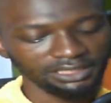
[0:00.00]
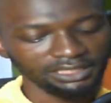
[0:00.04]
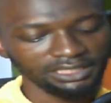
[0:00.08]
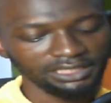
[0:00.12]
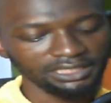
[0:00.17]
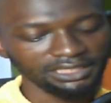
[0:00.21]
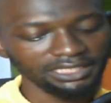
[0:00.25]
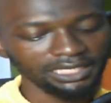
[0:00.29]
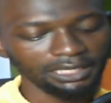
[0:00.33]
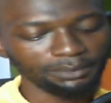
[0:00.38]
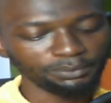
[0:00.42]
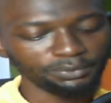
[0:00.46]

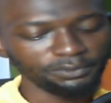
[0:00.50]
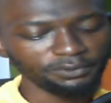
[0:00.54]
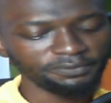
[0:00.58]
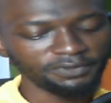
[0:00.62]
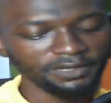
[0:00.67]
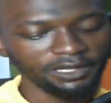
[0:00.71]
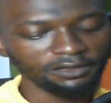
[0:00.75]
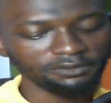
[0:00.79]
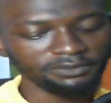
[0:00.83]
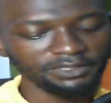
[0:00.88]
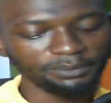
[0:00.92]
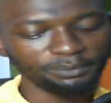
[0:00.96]
The
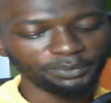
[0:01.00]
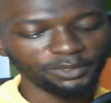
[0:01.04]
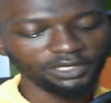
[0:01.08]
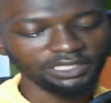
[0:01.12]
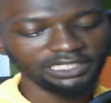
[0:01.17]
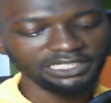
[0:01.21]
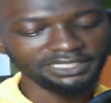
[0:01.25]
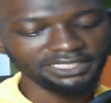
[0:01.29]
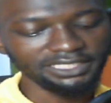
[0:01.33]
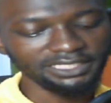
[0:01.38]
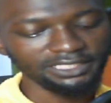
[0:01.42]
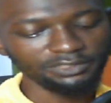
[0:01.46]
approval of the
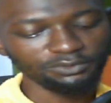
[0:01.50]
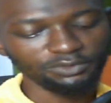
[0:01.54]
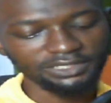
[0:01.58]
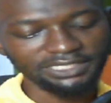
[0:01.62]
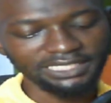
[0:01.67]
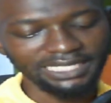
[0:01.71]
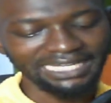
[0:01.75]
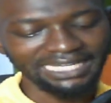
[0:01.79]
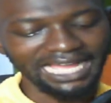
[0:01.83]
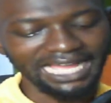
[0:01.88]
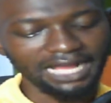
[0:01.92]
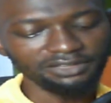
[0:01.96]
policy was
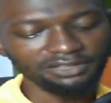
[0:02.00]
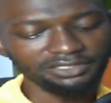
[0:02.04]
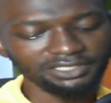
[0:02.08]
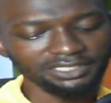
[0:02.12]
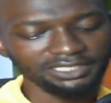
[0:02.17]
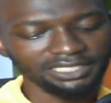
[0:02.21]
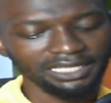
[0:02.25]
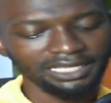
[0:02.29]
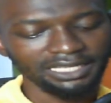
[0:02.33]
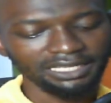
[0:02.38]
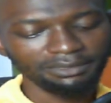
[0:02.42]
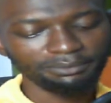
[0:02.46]

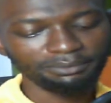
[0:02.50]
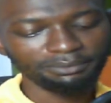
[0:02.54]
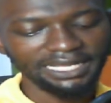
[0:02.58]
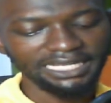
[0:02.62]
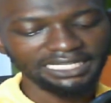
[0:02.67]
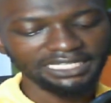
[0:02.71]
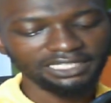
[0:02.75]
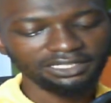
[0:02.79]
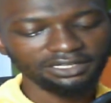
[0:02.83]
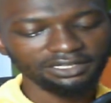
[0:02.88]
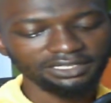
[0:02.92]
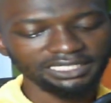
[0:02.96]
announced by
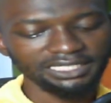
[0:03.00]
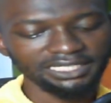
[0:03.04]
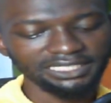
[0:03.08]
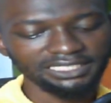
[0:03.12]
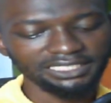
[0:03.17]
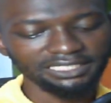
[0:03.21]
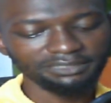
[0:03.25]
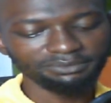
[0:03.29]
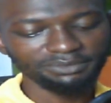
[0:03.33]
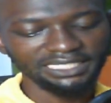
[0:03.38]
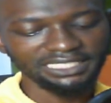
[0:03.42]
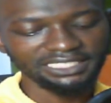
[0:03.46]
the
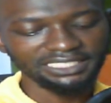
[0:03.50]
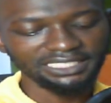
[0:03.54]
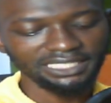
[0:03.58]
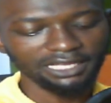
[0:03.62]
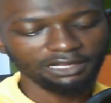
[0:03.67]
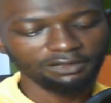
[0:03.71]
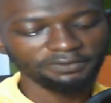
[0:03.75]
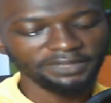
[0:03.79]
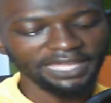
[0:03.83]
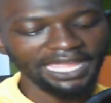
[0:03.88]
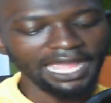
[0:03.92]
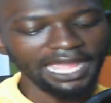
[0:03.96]
Coordinating Minister
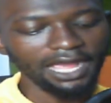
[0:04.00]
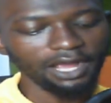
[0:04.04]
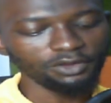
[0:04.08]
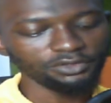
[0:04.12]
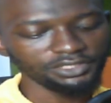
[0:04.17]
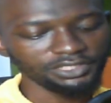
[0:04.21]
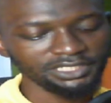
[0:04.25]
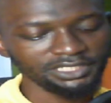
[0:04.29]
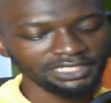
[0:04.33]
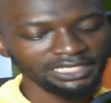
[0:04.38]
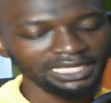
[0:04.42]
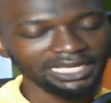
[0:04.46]
of
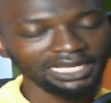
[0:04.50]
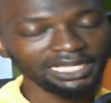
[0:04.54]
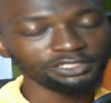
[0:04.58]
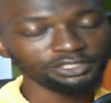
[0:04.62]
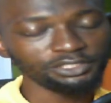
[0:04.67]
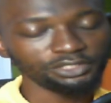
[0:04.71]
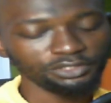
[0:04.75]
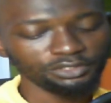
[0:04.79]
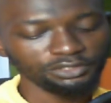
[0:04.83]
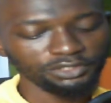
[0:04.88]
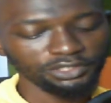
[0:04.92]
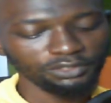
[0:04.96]
Health and
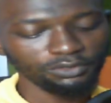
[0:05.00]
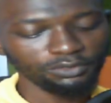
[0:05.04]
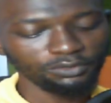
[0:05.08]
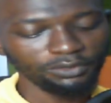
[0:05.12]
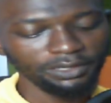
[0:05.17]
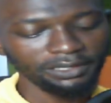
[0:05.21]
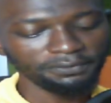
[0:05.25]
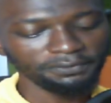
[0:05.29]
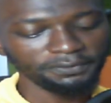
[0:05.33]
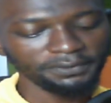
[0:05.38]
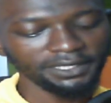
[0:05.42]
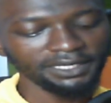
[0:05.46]
Social
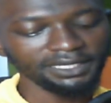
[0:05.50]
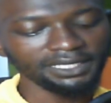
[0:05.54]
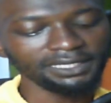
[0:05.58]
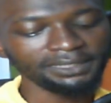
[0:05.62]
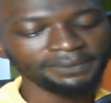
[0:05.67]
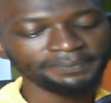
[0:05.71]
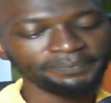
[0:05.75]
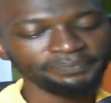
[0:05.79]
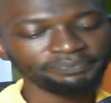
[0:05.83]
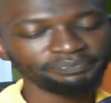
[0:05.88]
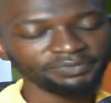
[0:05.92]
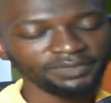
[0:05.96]
Welfare,
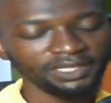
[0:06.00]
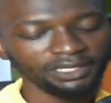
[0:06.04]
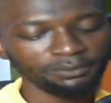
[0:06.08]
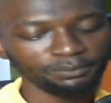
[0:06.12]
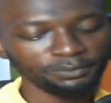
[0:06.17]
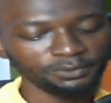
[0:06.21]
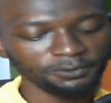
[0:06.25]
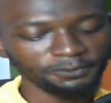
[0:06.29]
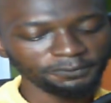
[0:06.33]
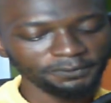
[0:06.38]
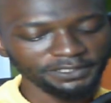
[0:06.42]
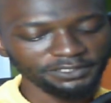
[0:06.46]

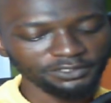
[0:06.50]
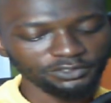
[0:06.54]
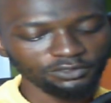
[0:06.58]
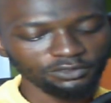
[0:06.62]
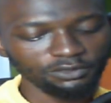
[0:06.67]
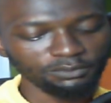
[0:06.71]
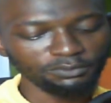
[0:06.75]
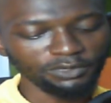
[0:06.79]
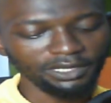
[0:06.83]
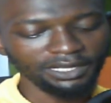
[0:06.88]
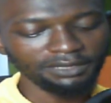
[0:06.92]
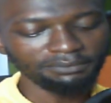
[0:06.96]
Professor
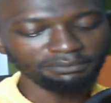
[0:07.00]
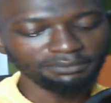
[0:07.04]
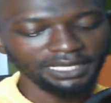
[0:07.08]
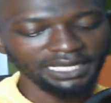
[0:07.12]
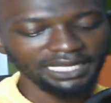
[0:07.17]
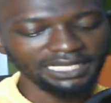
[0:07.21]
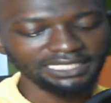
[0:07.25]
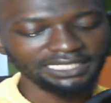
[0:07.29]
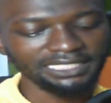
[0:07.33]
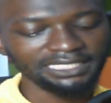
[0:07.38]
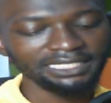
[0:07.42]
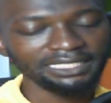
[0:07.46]

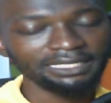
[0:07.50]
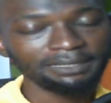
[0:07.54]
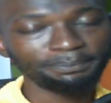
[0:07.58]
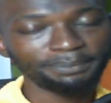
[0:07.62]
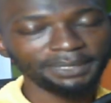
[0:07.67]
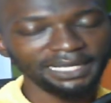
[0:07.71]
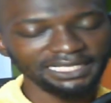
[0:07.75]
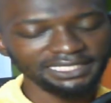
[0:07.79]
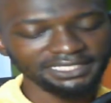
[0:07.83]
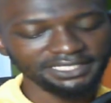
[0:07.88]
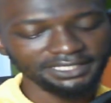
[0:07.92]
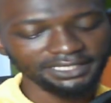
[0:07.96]
Muhammad
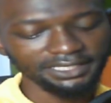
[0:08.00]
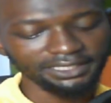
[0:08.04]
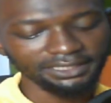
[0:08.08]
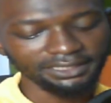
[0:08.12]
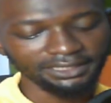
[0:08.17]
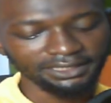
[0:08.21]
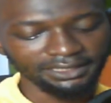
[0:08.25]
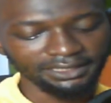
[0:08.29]
Pate,